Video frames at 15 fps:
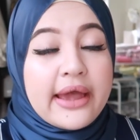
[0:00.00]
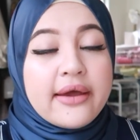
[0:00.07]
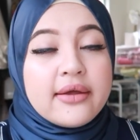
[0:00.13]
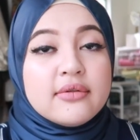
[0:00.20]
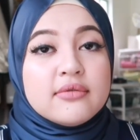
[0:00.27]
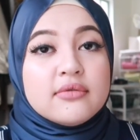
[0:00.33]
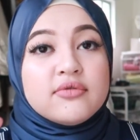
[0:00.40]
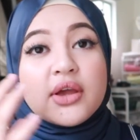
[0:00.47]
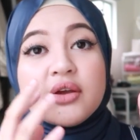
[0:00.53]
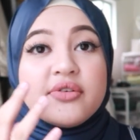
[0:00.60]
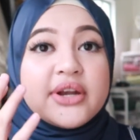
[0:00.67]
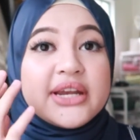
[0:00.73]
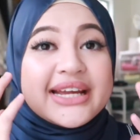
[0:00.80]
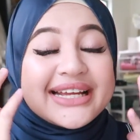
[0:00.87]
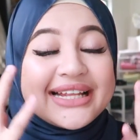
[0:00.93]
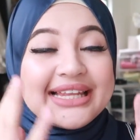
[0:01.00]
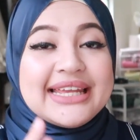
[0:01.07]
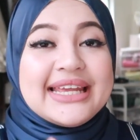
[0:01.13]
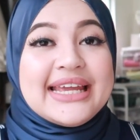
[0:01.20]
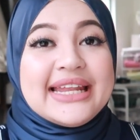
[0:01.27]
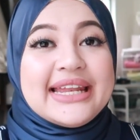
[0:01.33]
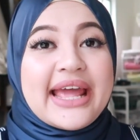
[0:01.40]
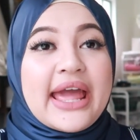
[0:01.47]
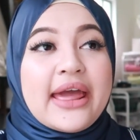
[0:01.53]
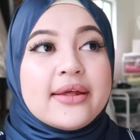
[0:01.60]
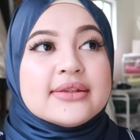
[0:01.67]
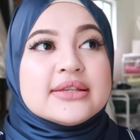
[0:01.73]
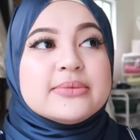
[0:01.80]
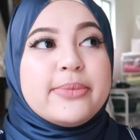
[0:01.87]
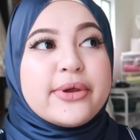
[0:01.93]
and very very clean.
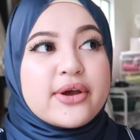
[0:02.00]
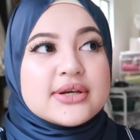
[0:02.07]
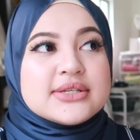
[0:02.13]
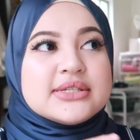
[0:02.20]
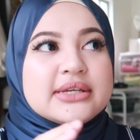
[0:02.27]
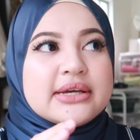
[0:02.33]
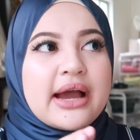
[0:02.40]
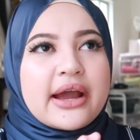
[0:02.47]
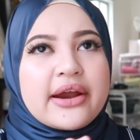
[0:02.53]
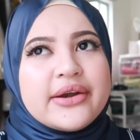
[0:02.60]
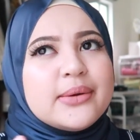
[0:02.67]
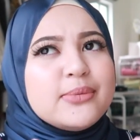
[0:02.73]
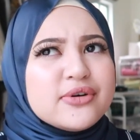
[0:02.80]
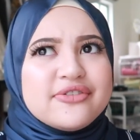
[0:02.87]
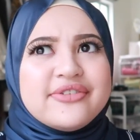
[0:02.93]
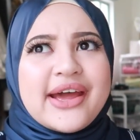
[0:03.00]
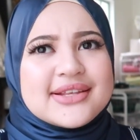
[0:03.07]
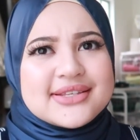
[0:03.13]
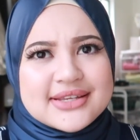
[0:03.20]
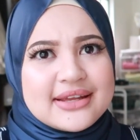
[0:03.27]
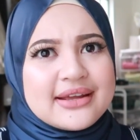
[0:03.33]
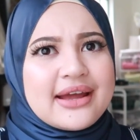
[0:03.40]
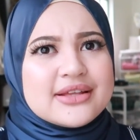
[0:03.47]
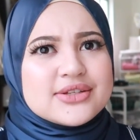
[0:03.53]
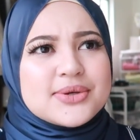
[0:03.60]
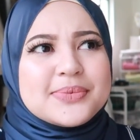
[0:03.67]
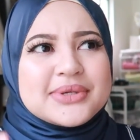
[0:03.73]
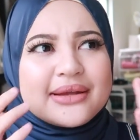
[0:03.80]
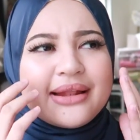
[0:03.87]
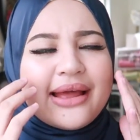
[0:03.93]
And because dia akan remove dead skin kan. So,
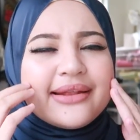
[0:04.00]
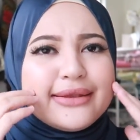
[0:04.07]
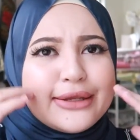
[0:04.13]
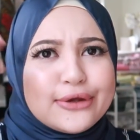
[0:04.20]
macam like